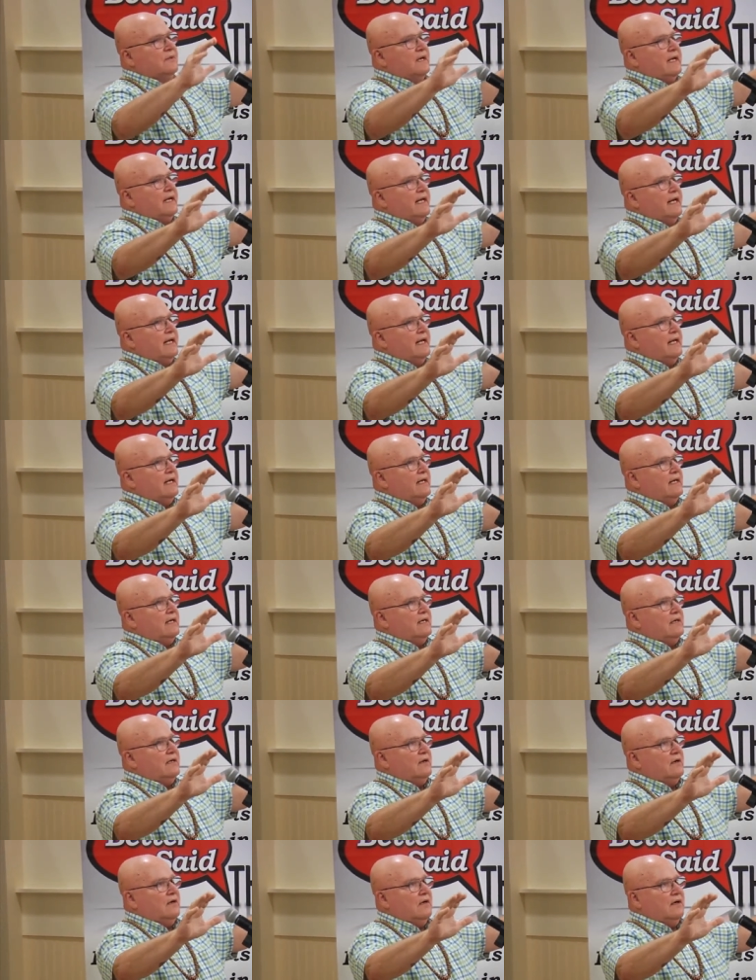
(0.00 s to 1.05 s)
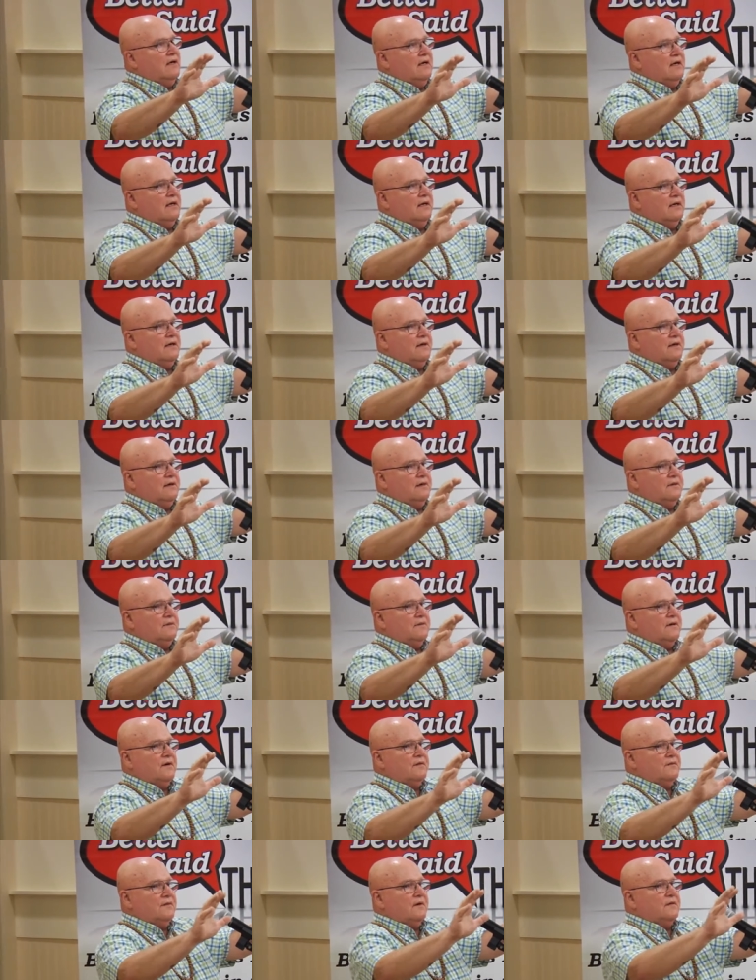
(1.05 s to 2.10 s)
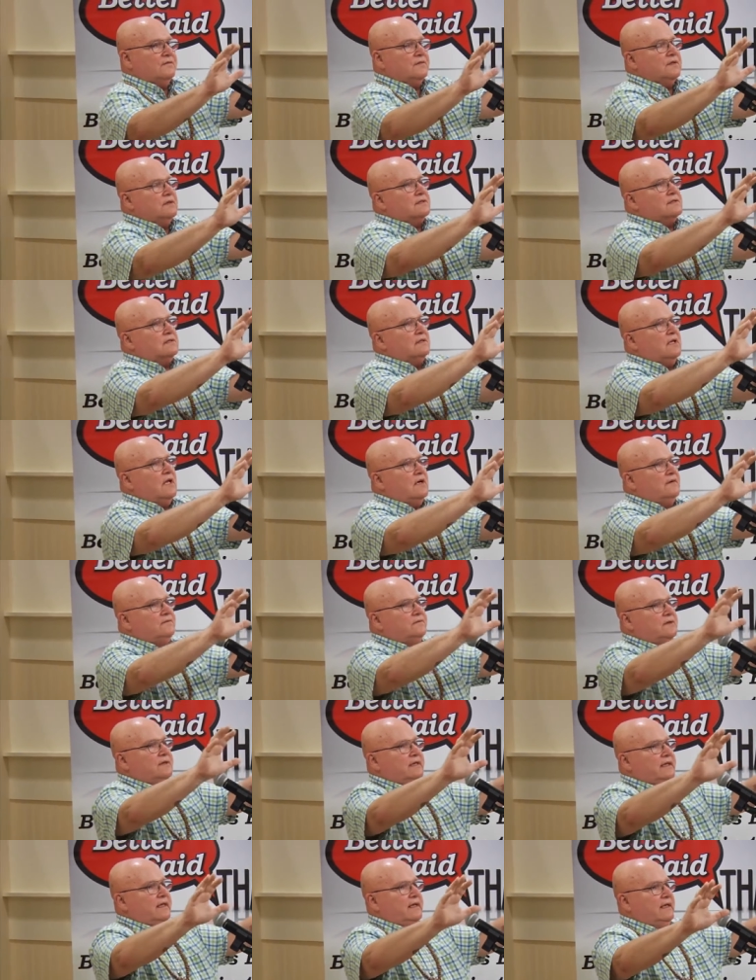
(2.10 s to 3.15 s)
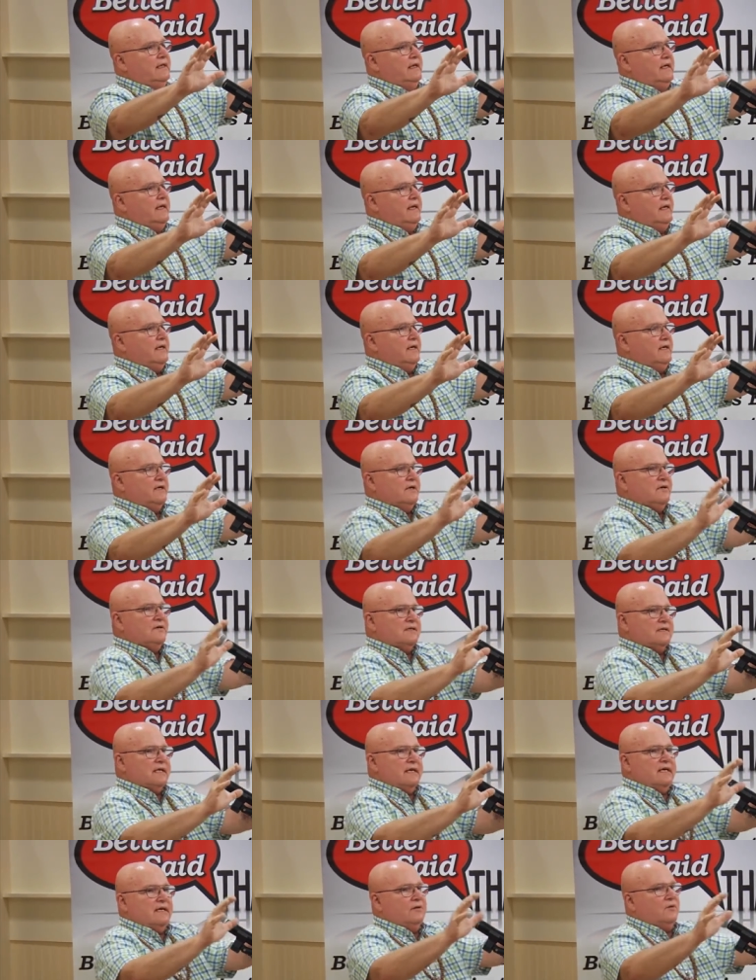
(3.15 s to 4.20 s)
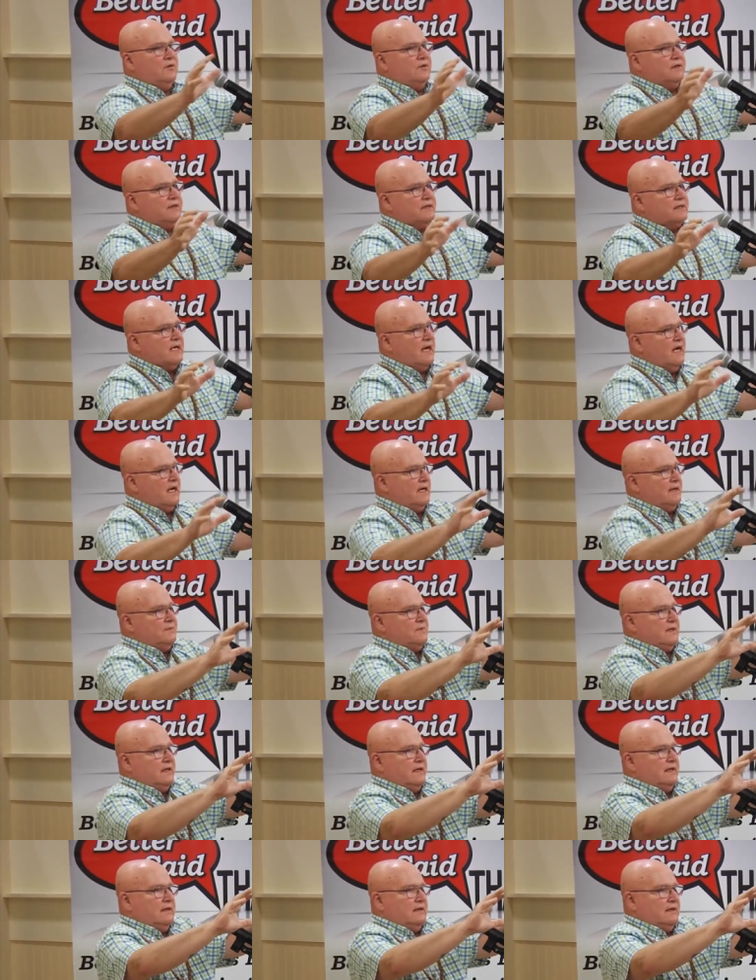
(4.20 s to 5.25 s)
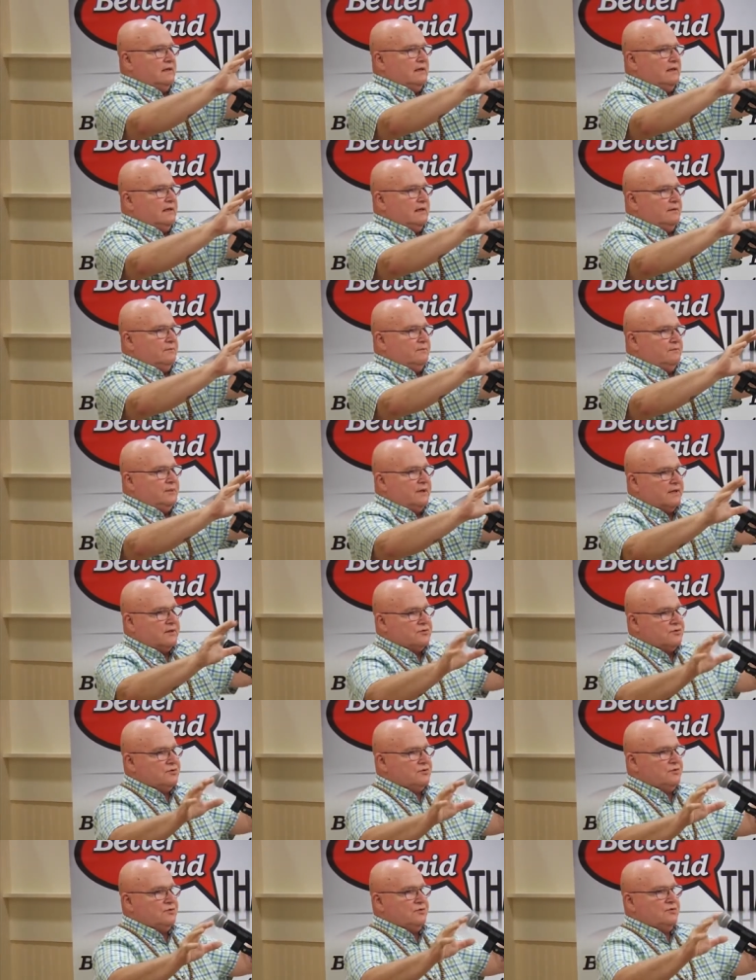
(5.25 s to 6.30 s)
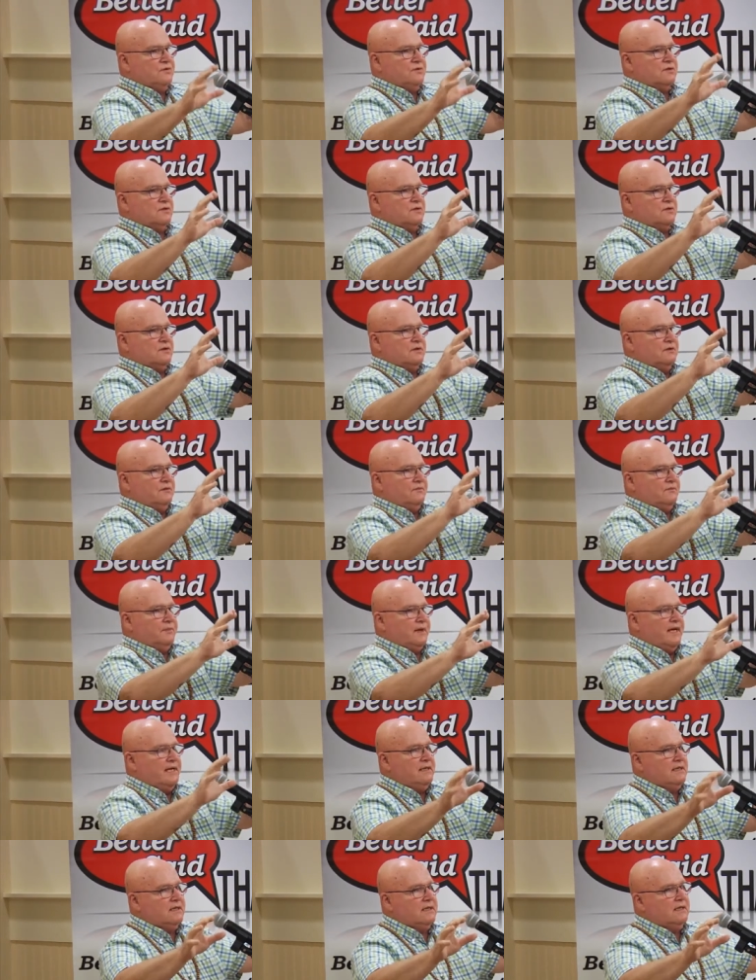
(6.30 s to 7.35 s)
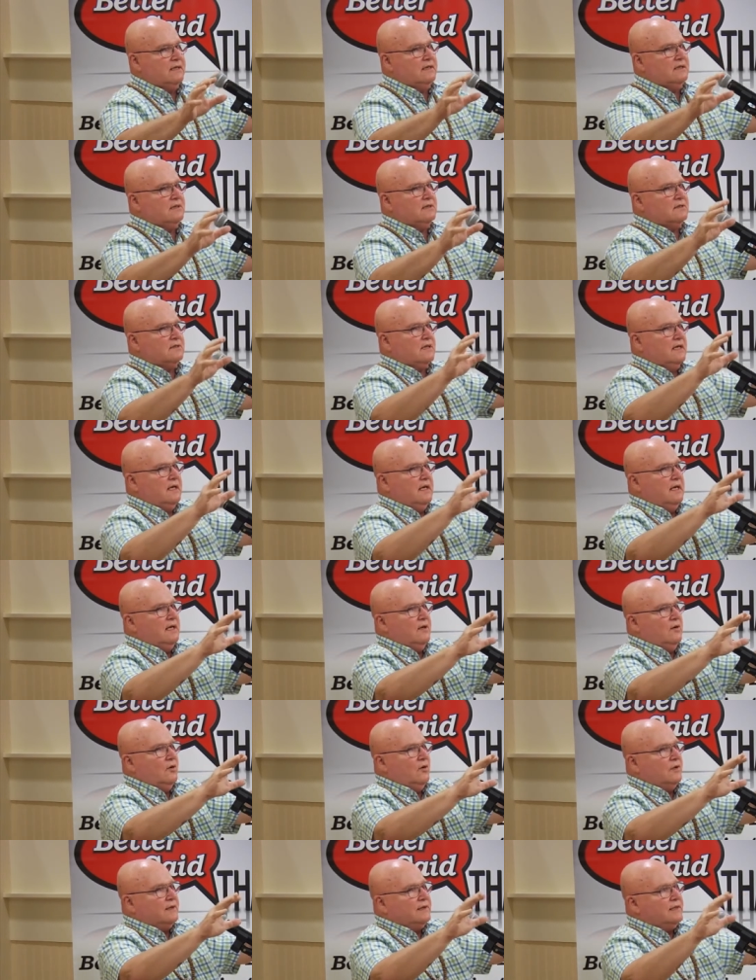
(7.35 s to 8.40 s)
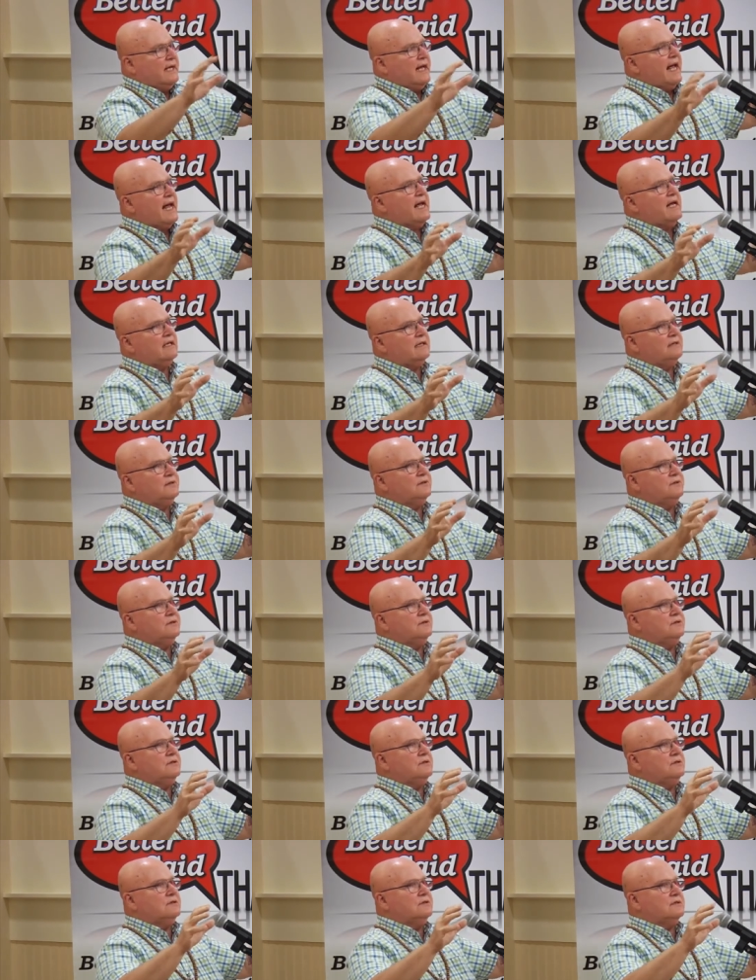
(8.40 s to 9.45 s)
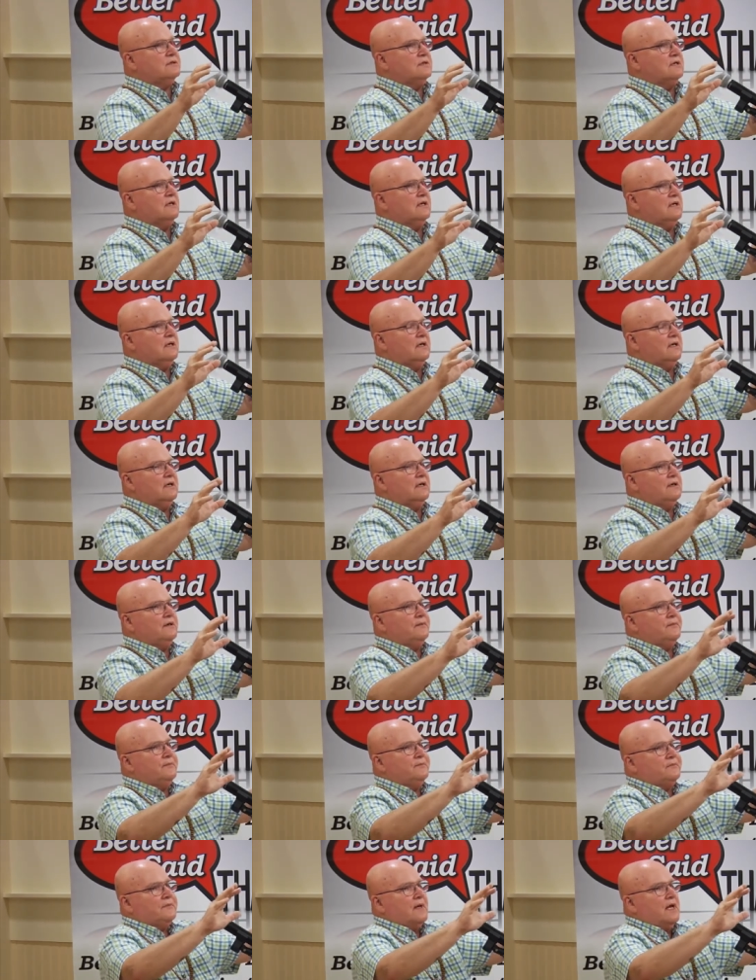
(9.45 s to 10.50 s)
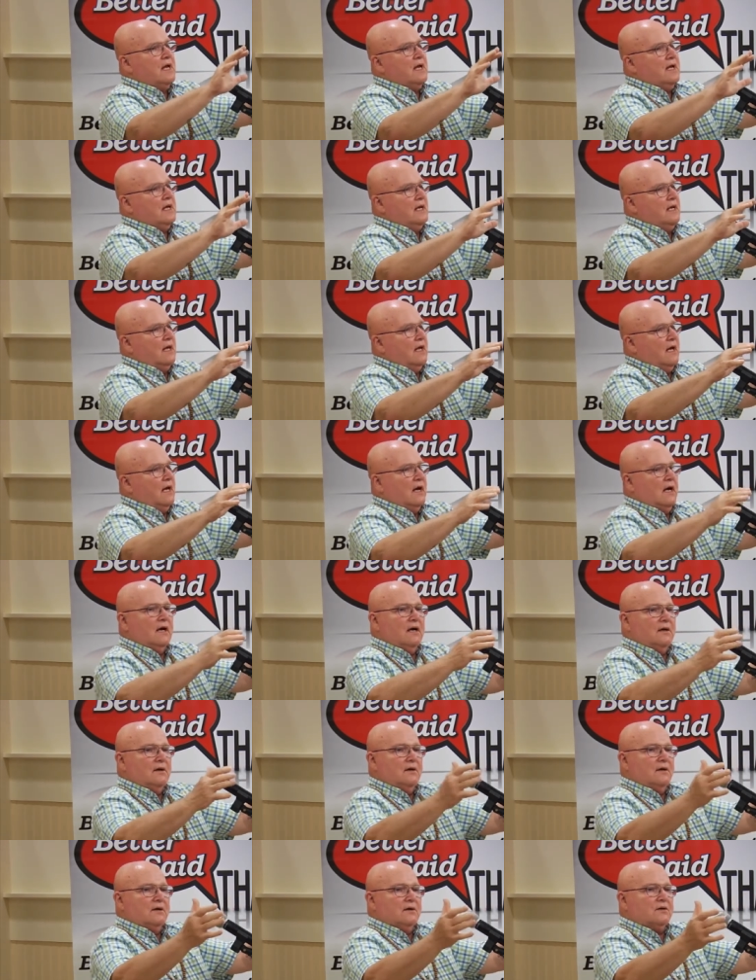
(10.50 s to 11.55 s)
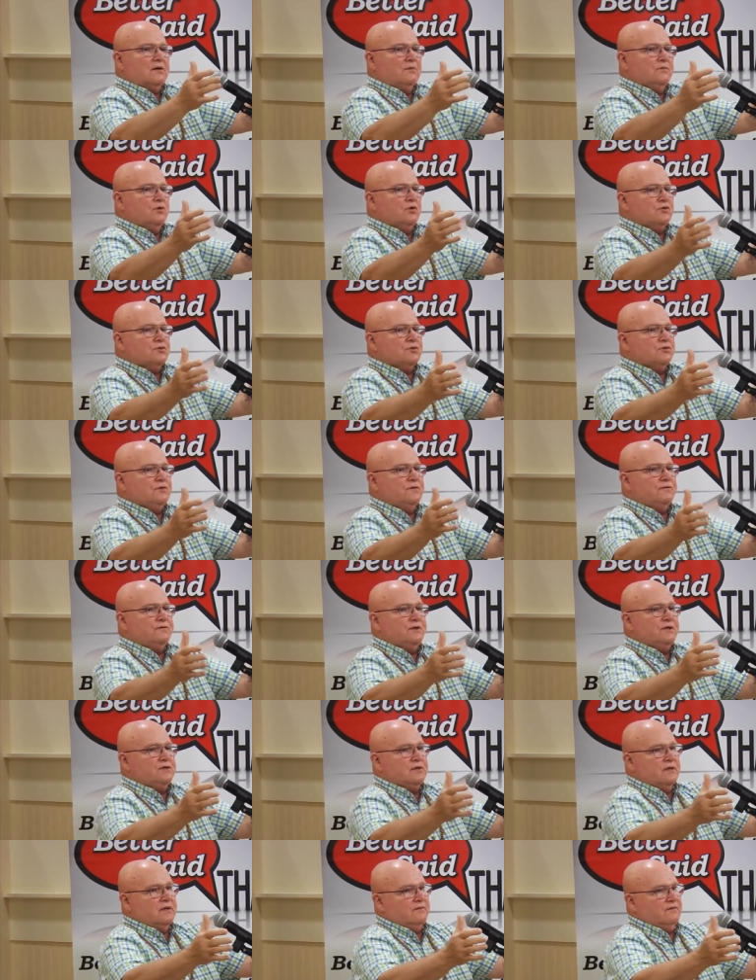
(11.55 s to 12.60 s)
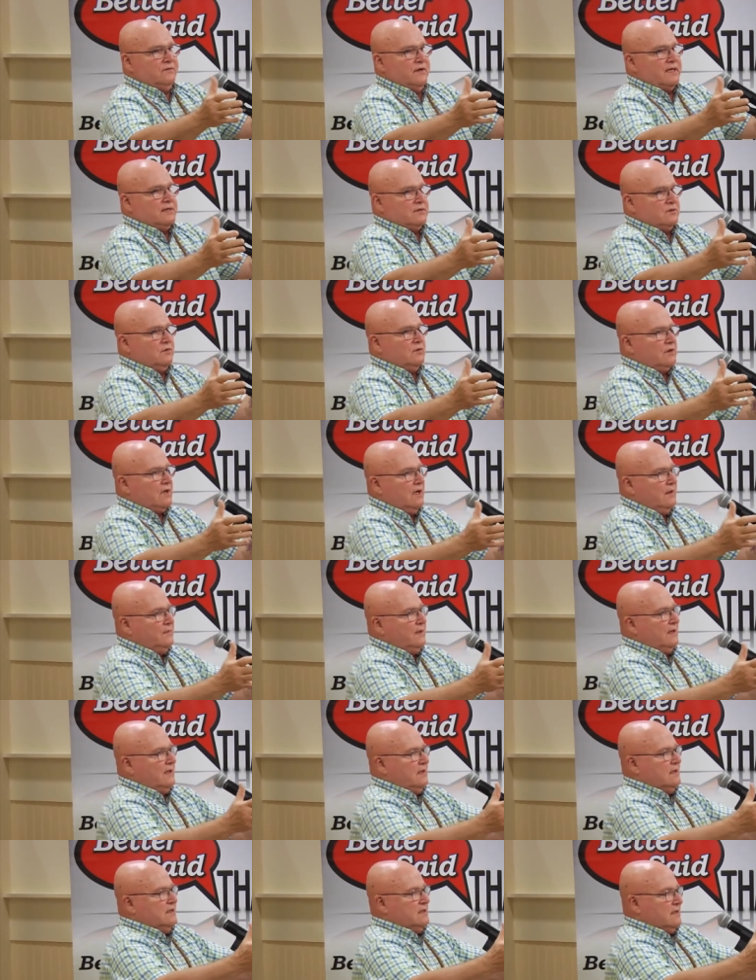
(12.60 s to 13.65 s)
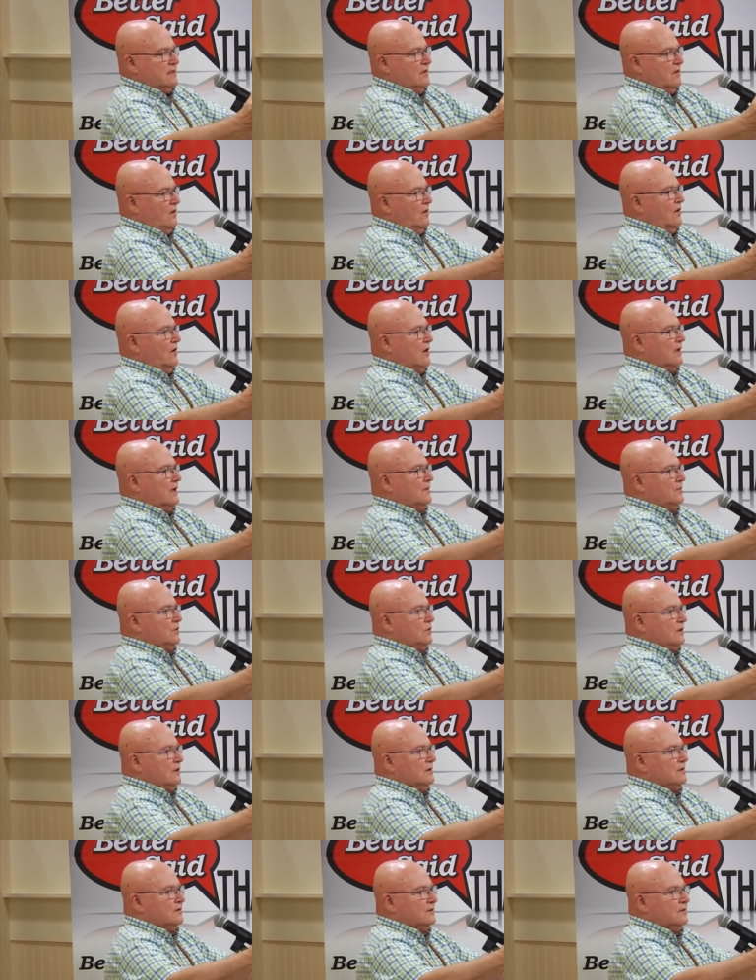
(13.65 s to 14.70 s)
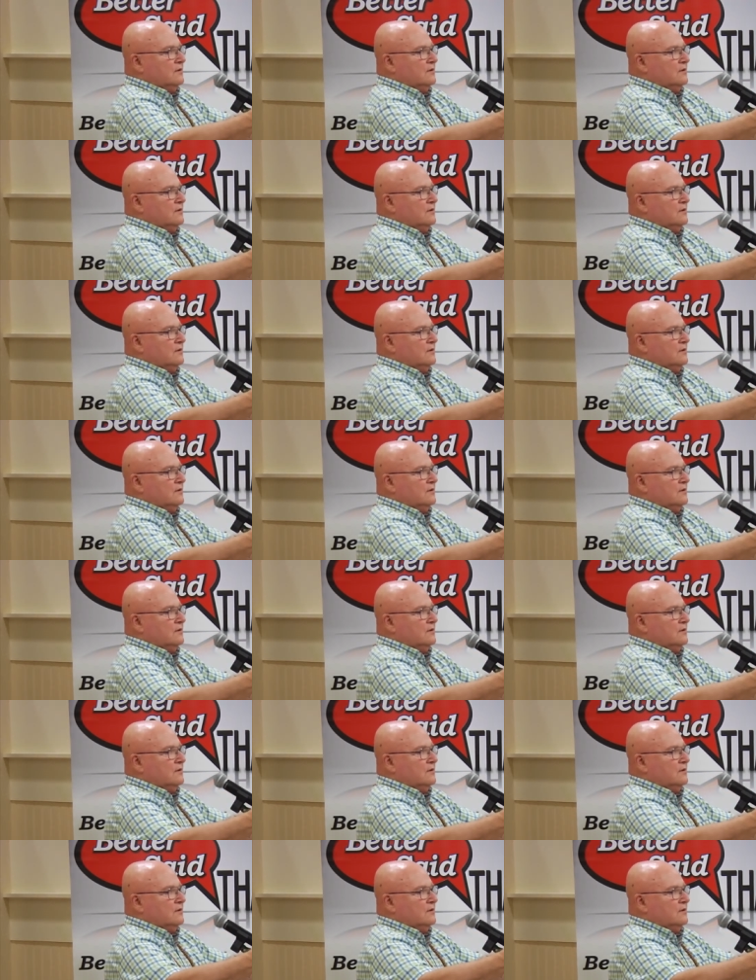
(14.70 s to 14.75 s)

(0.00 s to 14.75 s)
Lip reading: my head of this lovely, you see it all the time in pictures and paintings, on calendars, a commercial fishing vessel coming into the harbor